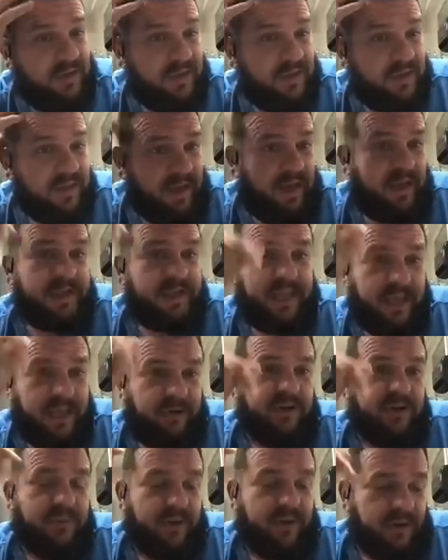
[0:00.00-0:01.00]
That's why
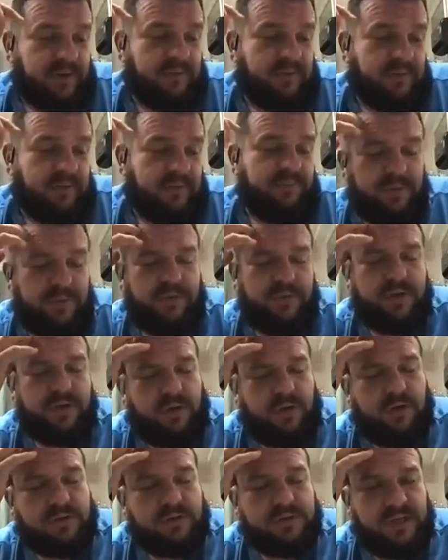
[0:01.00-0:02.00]
I carry my
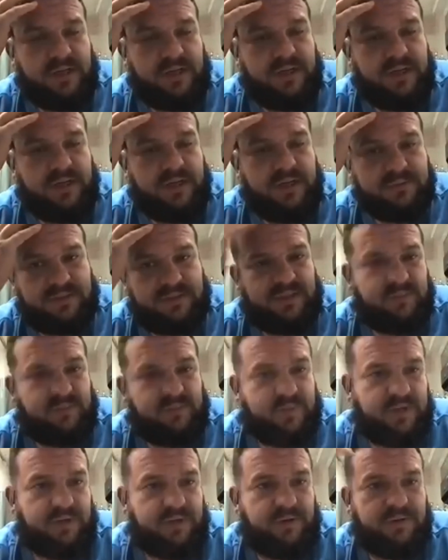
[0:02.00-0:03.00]
computer at all
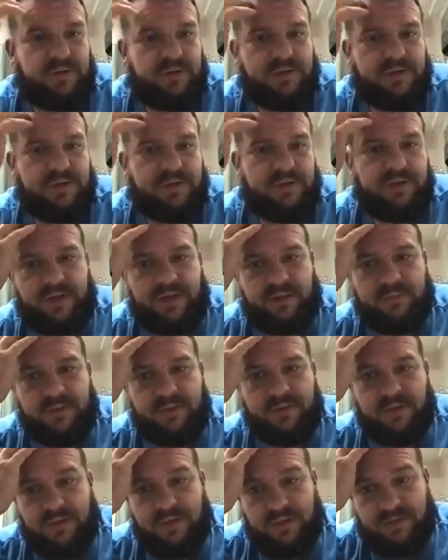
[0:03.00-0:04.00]
times, except when I go to the
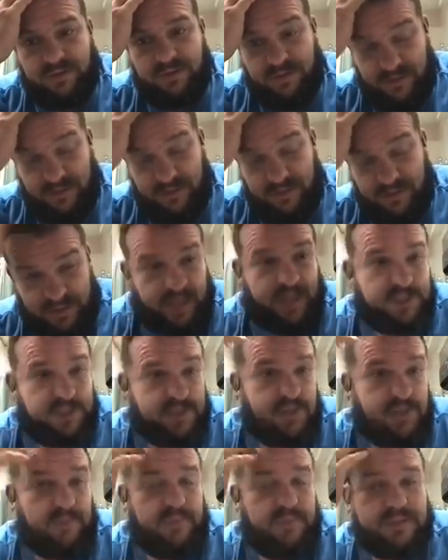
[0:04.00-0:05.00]
deer camp,
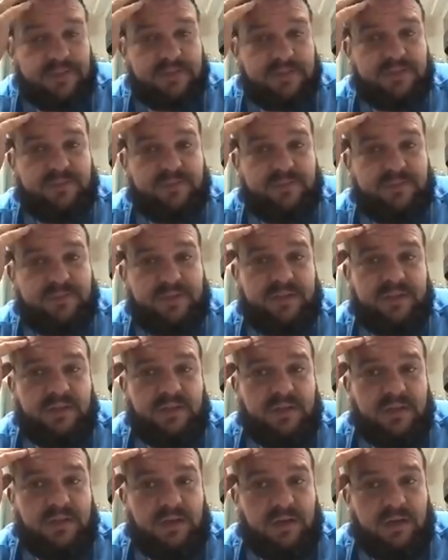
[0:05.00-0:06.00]
so in case y'all
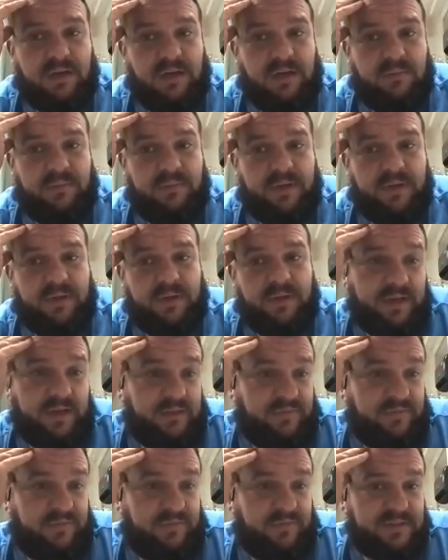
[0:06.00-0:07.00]
message me
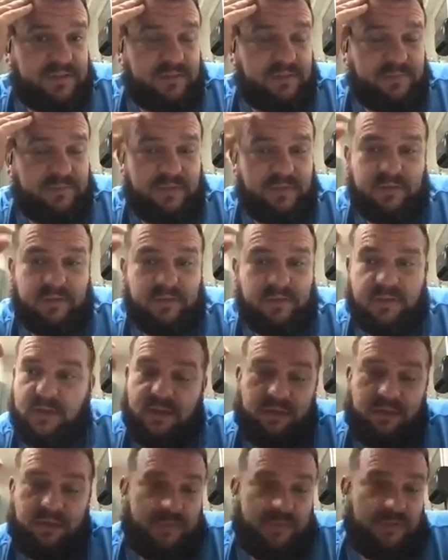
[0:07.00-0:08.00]
and I need to fix
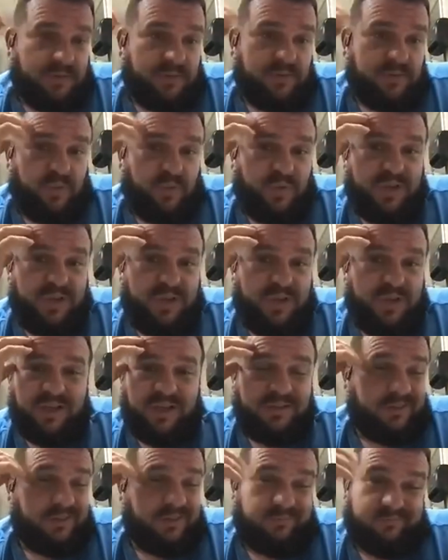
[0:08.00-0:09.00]
something. If
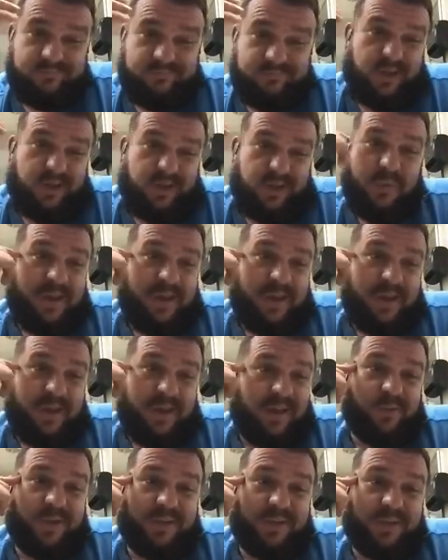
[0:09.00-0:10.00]
on the weekends,
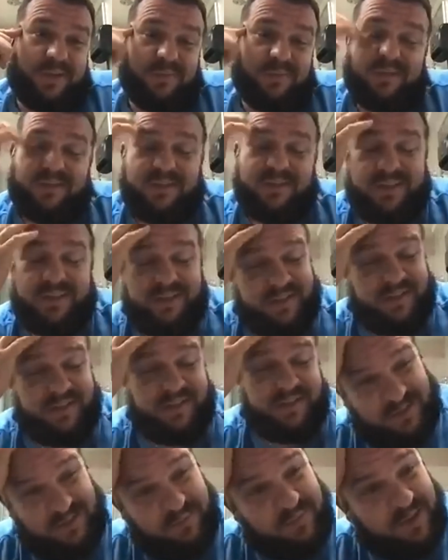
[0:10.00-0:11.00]
I may have to wait till
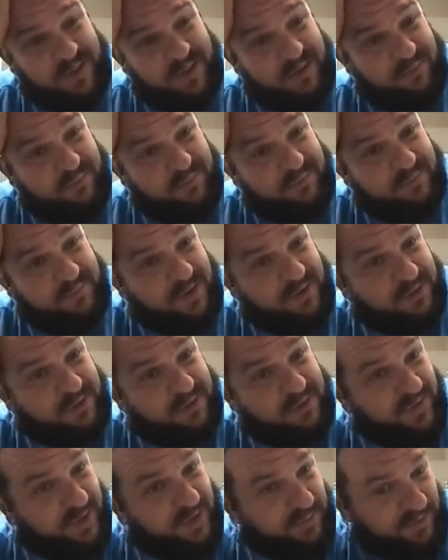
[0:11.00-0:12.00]
Monday because
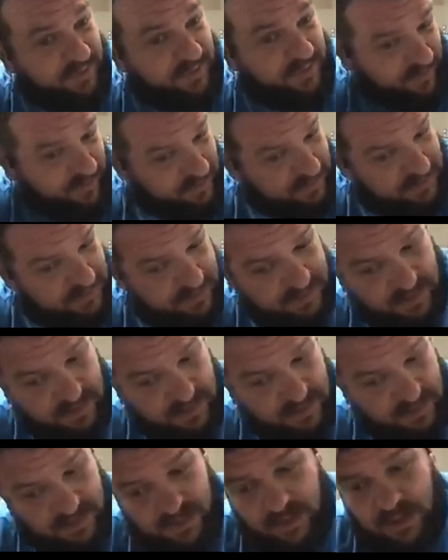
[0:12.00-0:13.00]
I do family
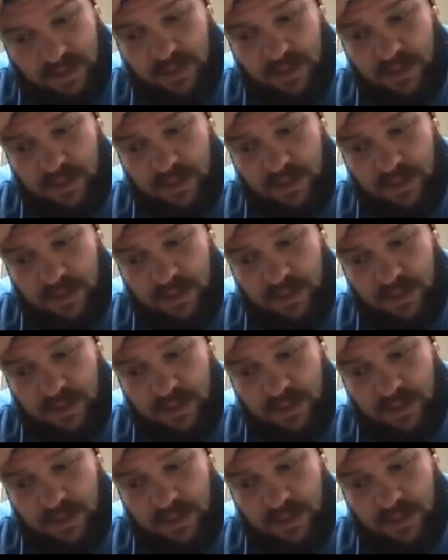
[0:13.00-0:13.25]
first.